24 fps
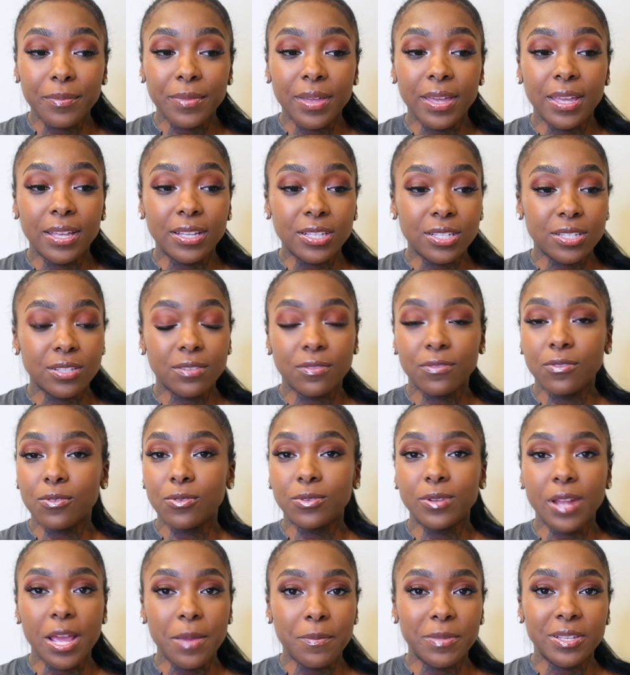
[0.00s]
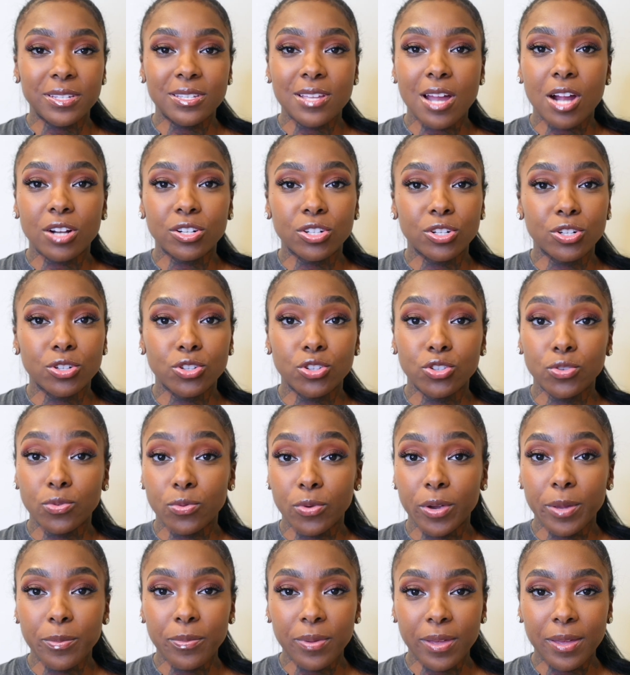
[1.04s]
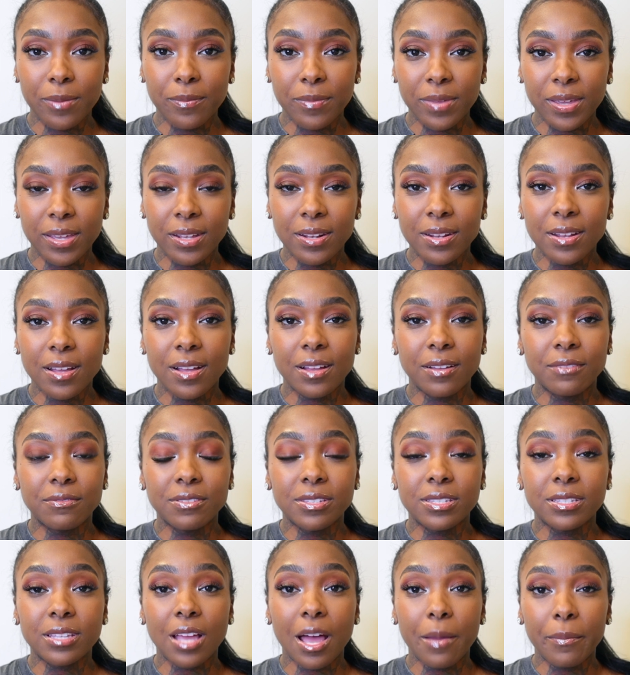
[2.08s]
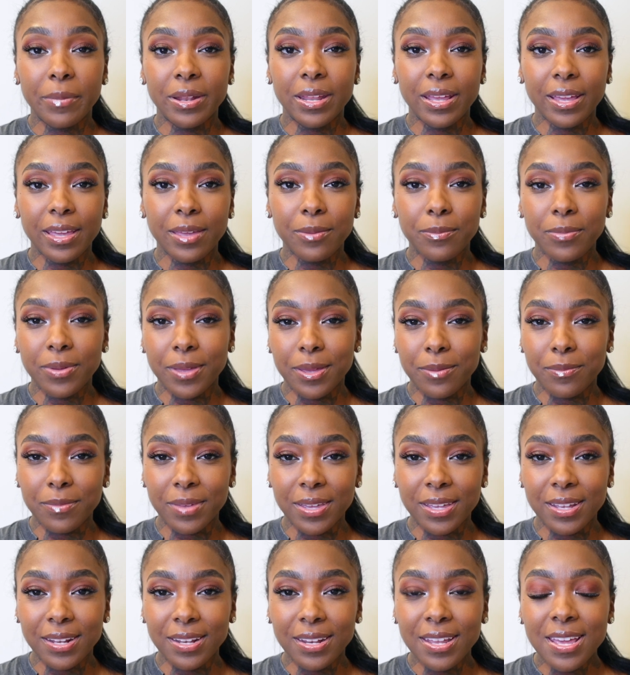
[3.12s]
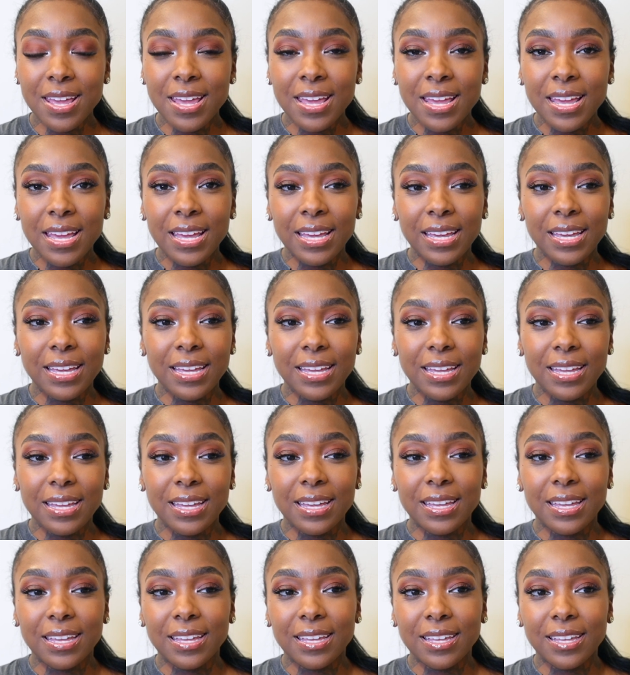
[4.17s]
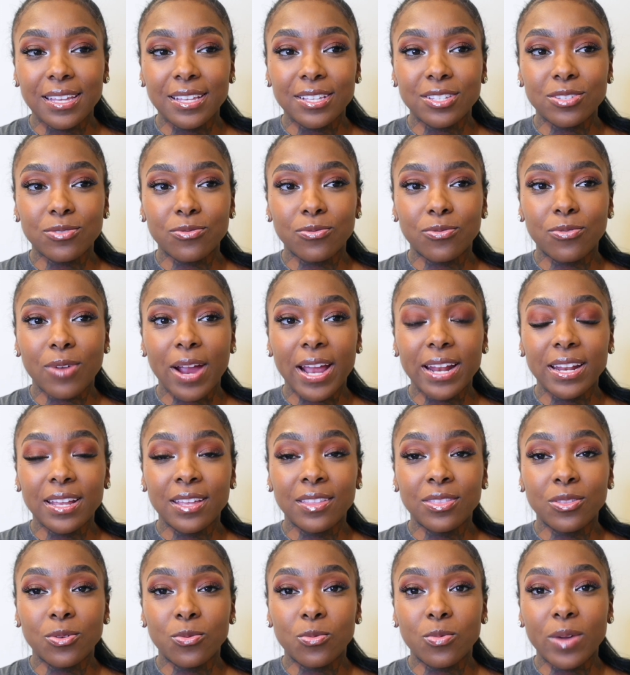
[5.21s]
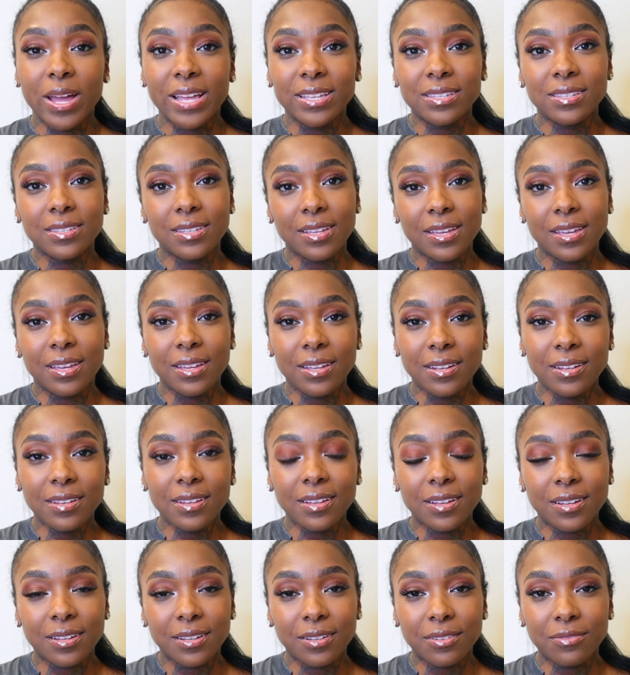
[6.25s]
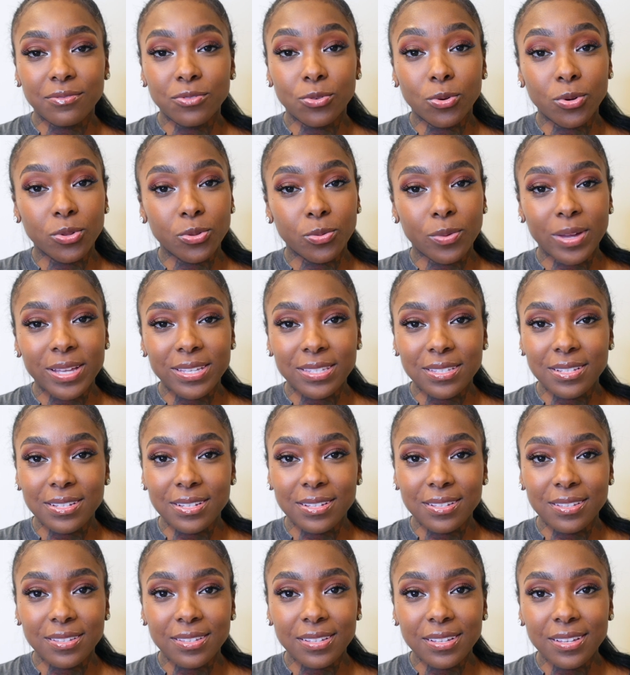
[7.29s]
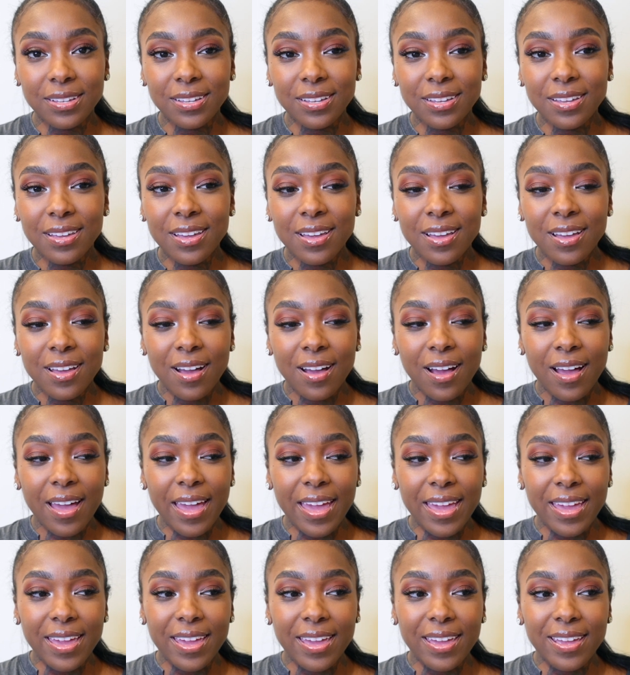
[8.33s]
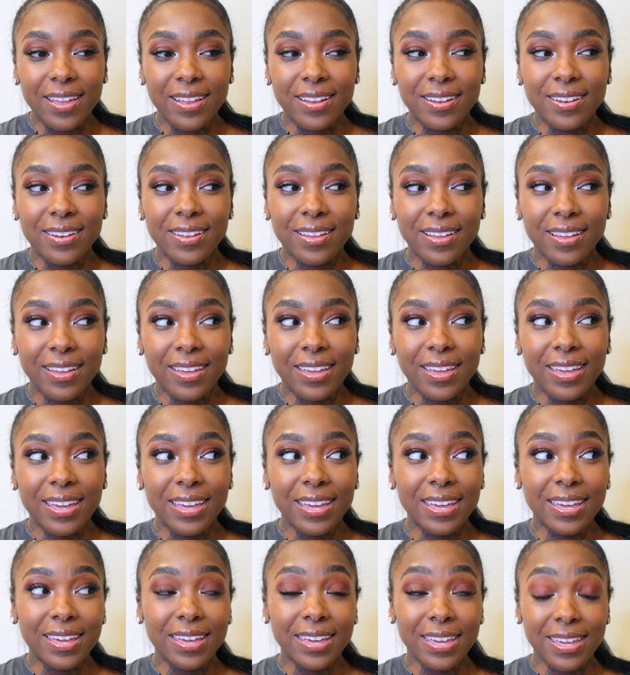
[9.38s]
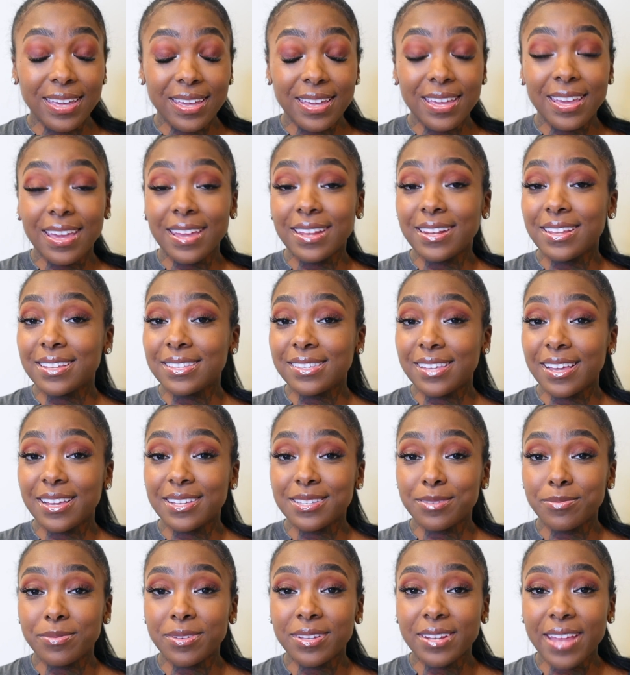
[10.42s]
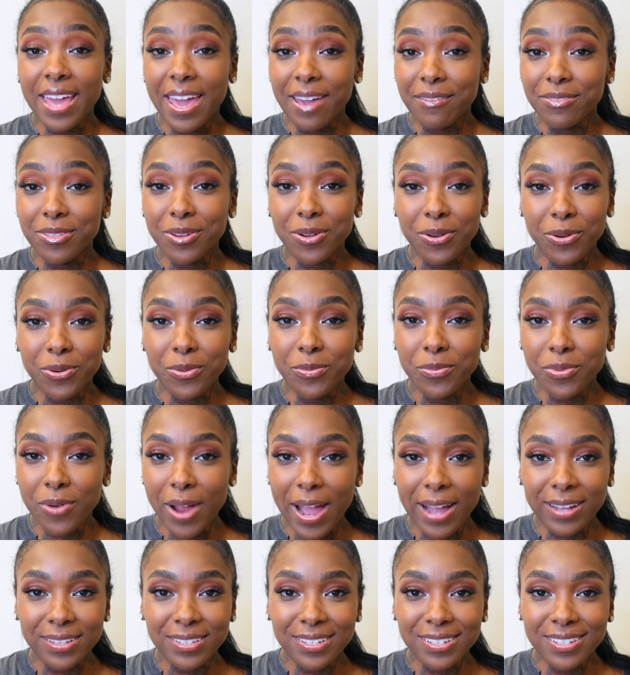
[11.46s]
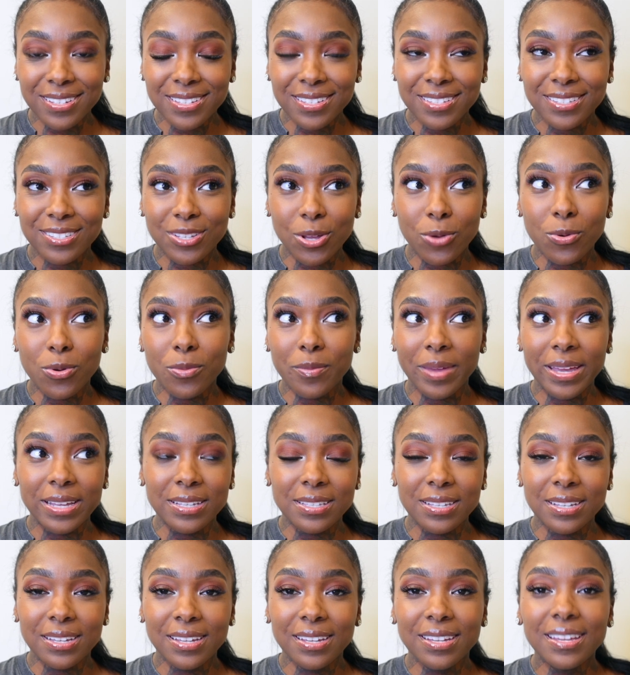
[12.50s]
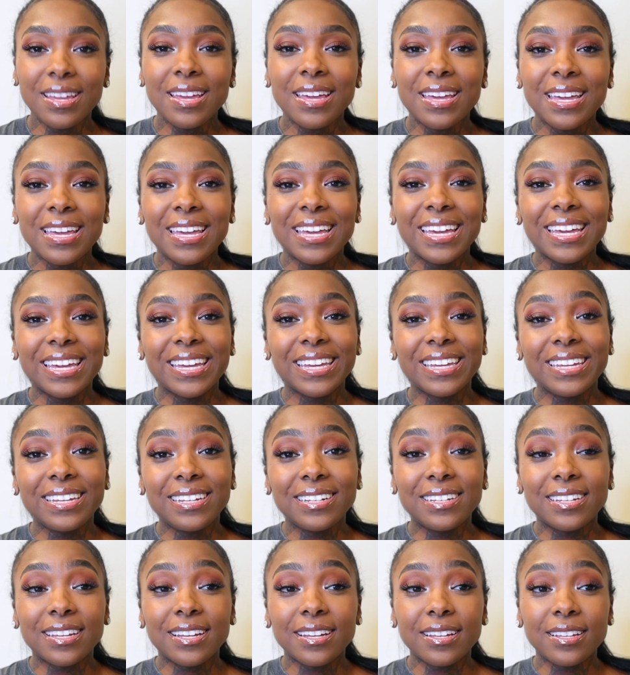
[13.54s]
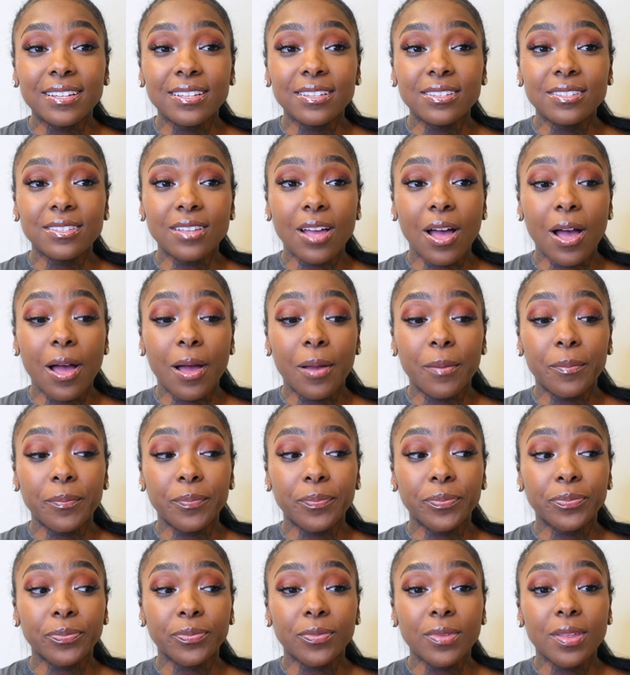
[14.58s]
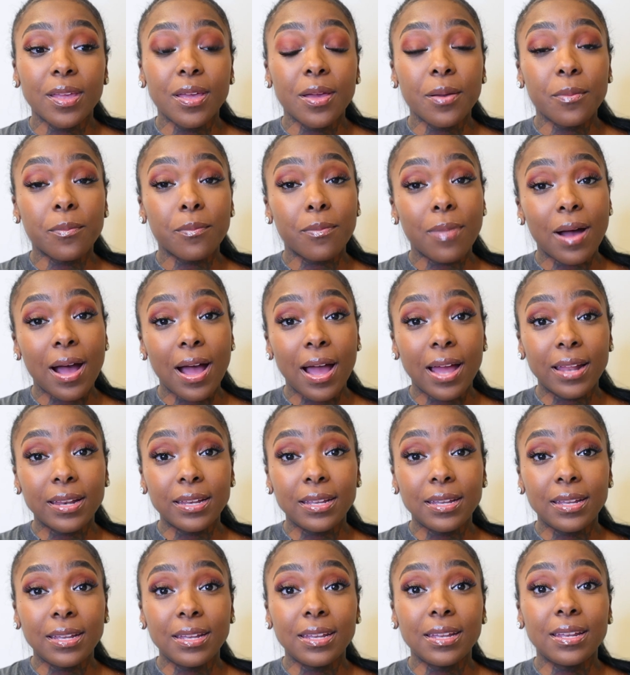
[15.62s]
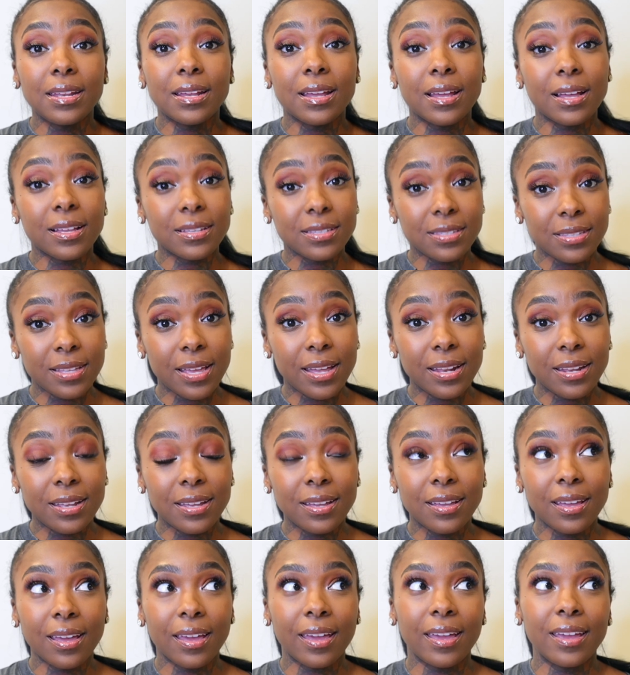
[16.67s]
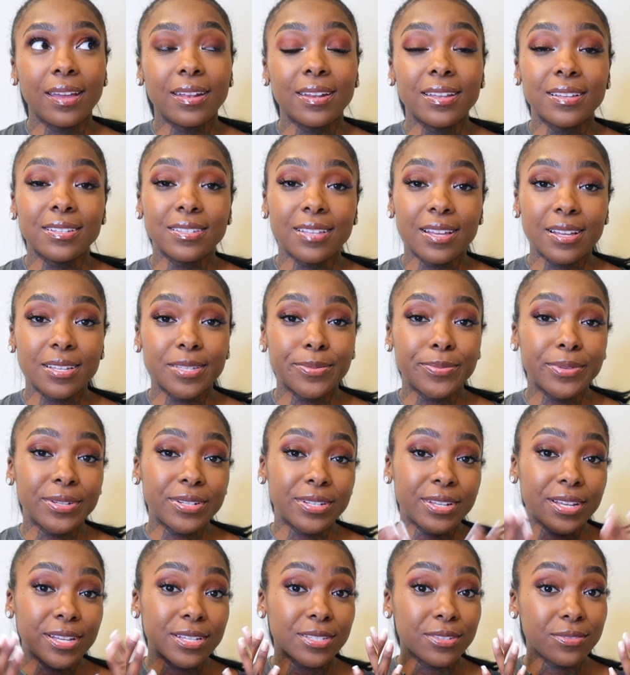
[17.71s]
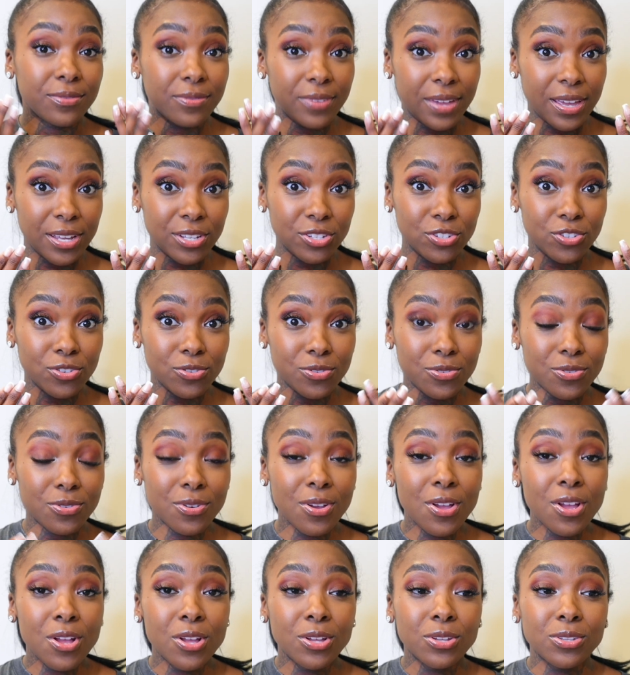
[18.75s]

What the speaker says: His full name is Dr. Troy Pittman of Somnic and Pittman. He is right in the west end of Northwest DC, and he and his husband have their own practice. So amazing. He does body aesthetic, and his husband does facial.